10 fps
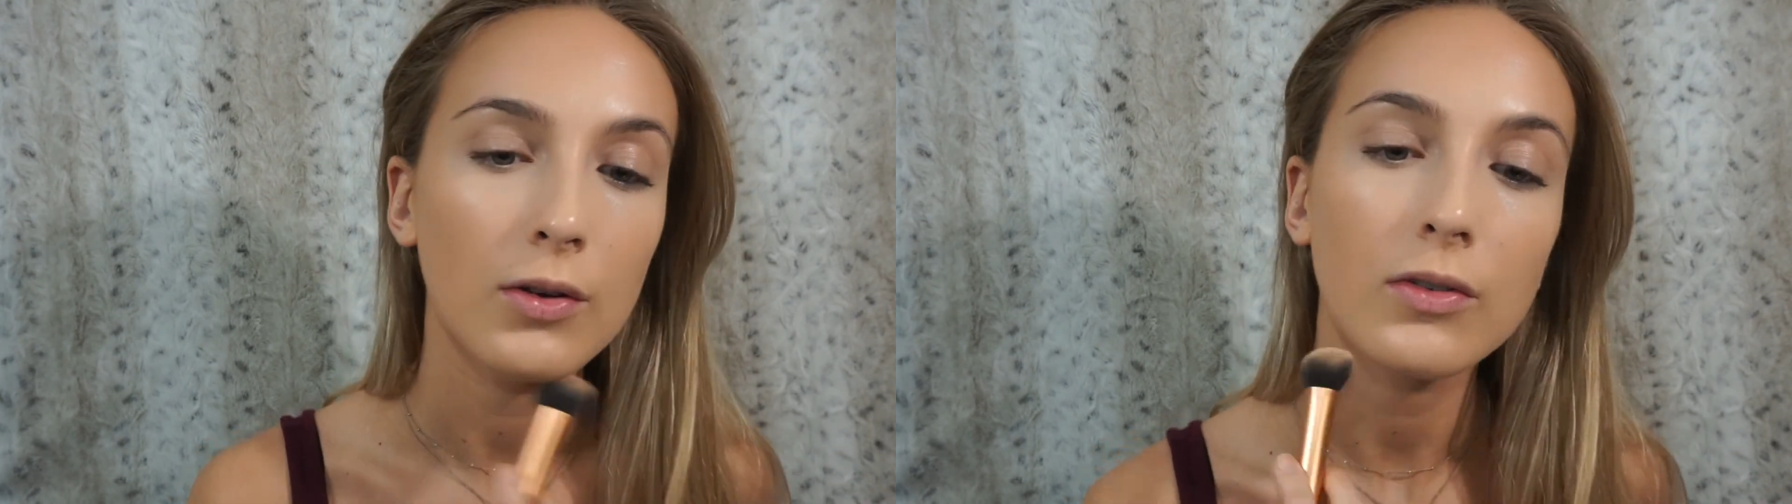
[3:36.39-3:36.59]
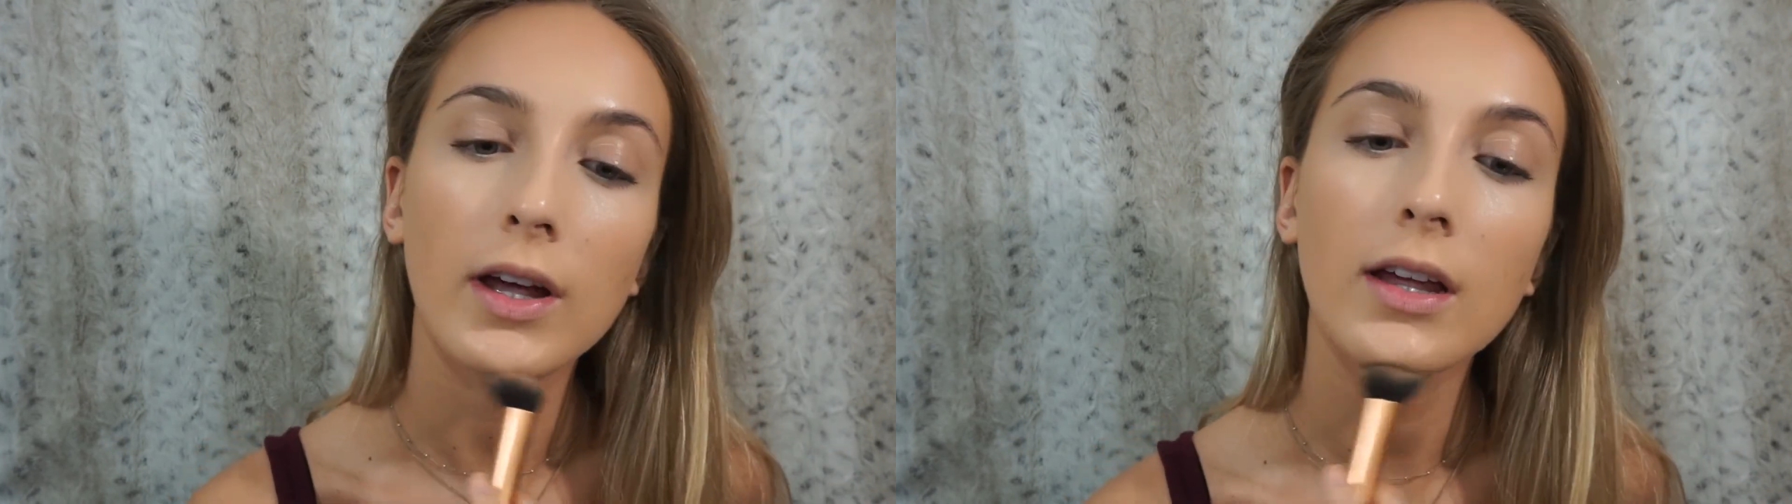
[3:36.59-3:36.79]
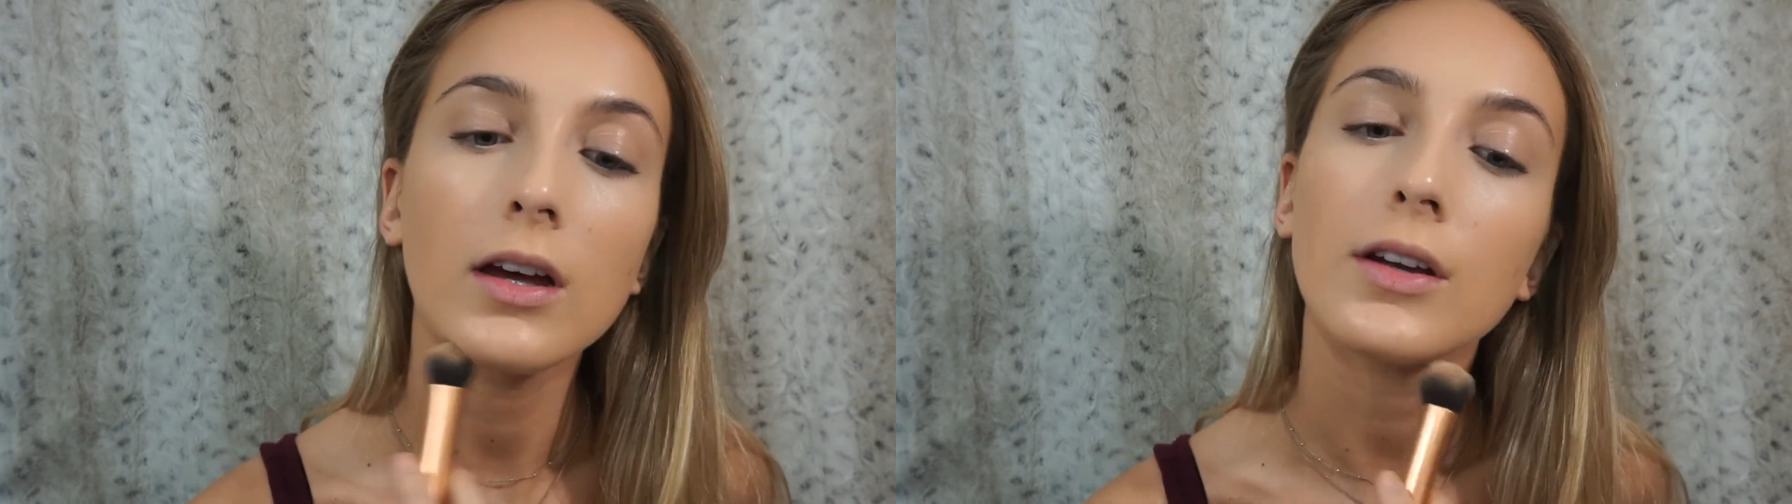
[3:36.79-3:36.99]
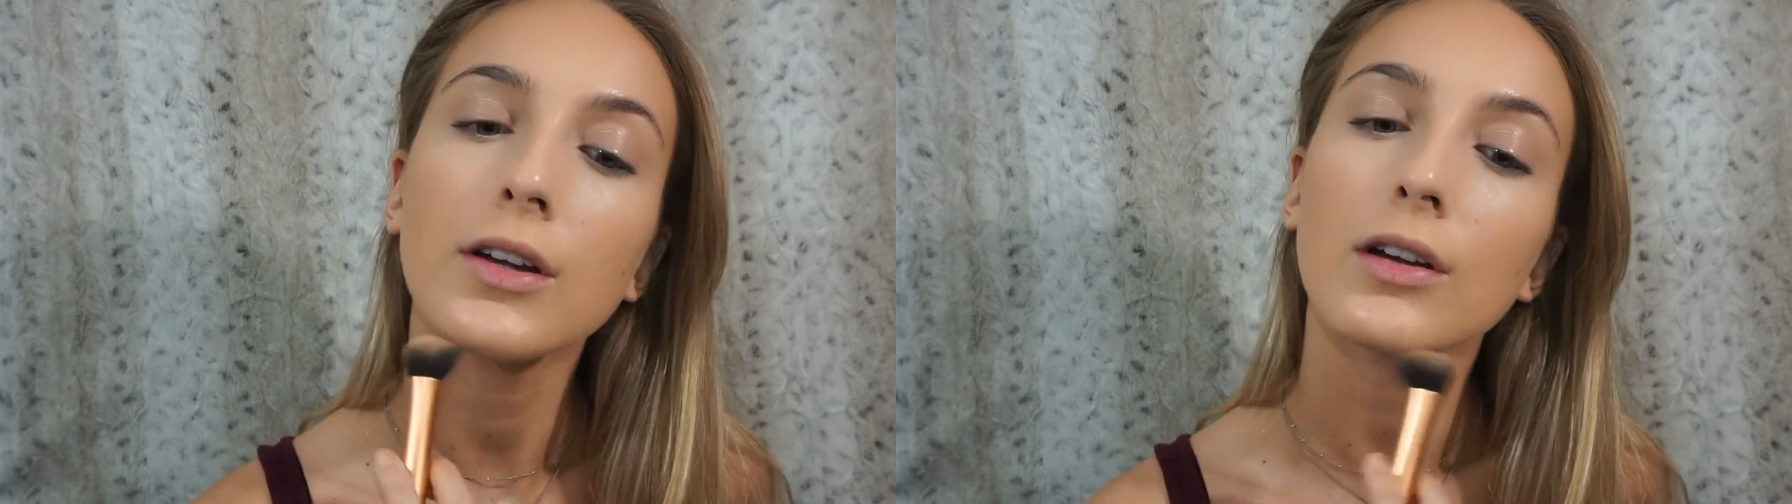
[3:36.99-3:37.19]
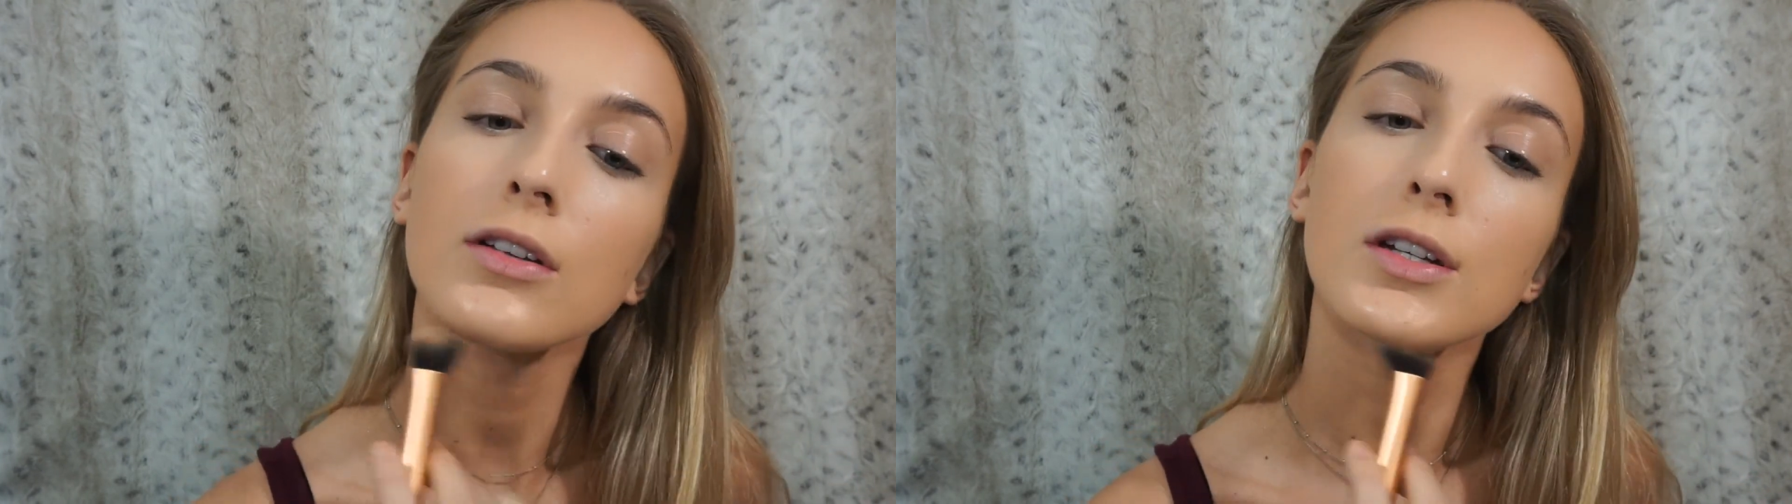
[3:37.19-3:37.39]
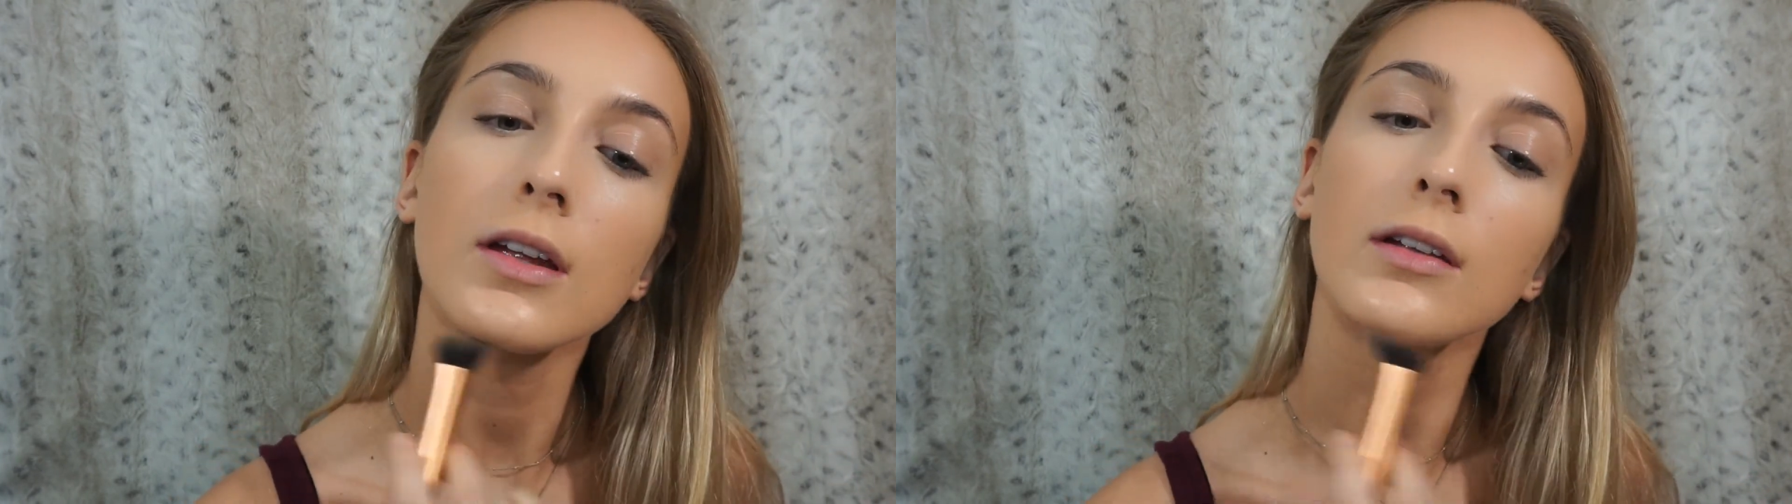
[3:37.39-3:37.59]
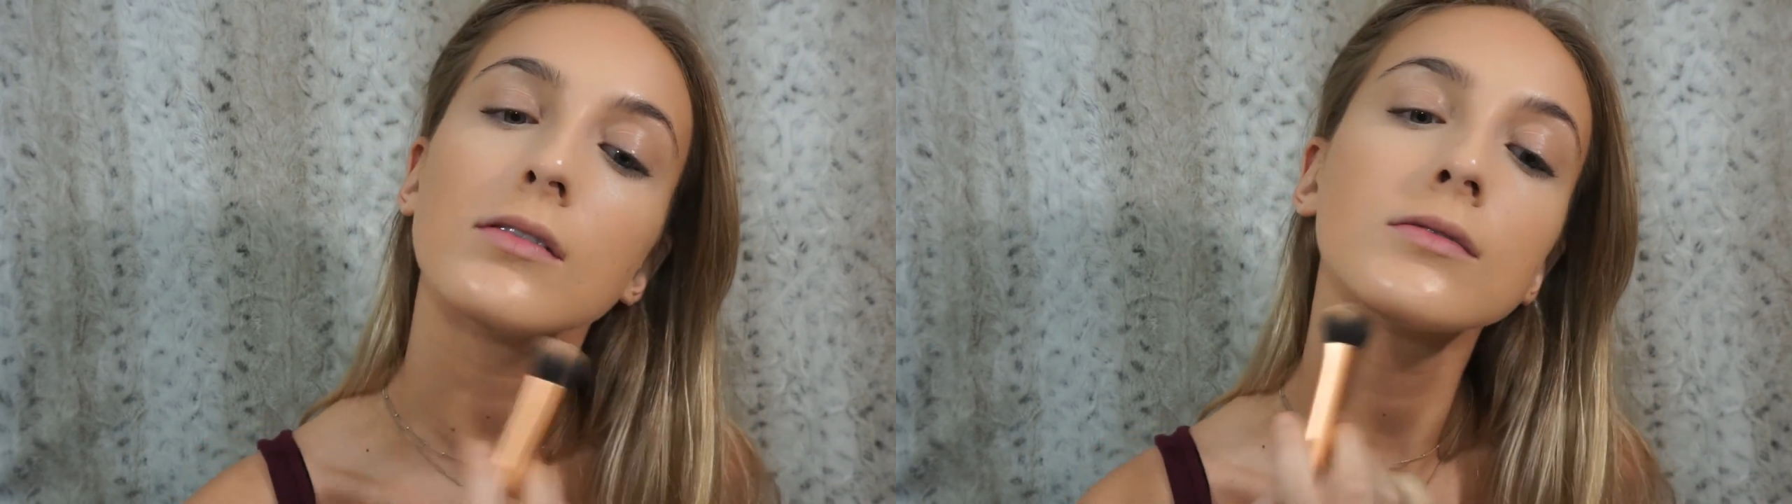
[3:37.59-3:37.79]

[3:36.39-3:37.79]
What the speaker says: right under your chin.